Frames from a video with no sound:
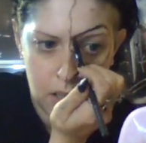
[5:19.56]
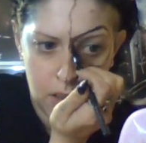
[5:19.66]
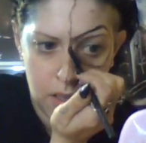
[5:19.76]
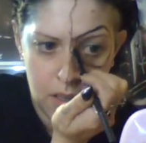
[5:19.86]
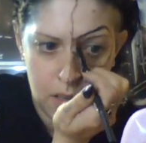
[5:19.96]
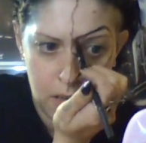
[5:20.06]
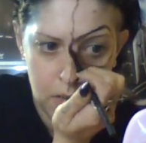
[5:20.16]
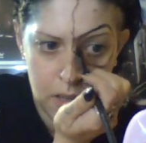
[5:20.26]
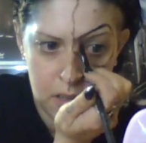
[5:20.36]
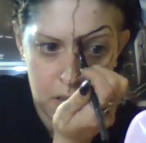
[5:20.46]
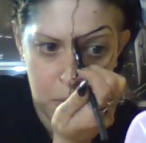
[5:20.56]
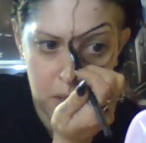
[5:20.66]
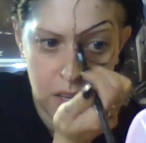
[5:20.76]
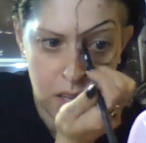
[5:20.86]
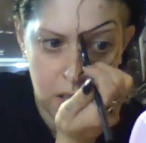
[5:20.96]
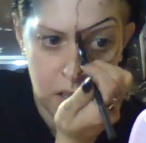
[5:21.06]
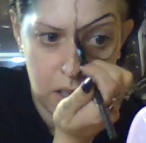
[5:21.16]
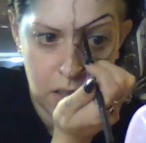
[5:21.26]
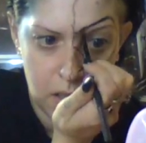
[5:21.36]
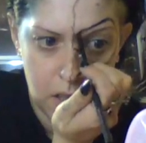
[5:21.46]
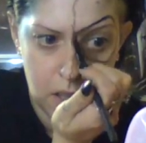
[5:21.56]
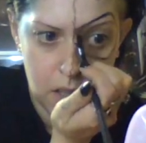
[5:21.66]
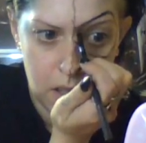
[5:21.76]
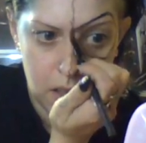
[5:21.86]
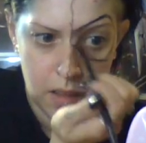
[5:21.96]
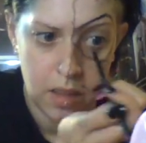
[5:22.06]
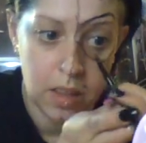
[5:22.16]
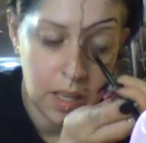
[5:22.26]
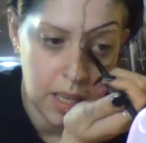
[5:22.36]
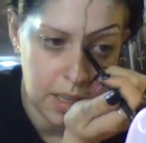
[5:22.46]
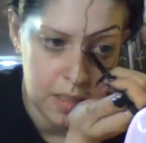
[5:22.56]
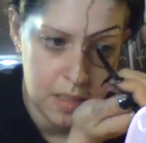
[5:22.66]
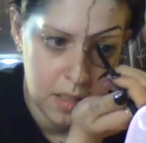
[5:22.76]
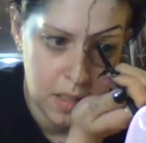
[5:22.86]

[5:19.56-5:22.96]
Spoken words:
The difference being that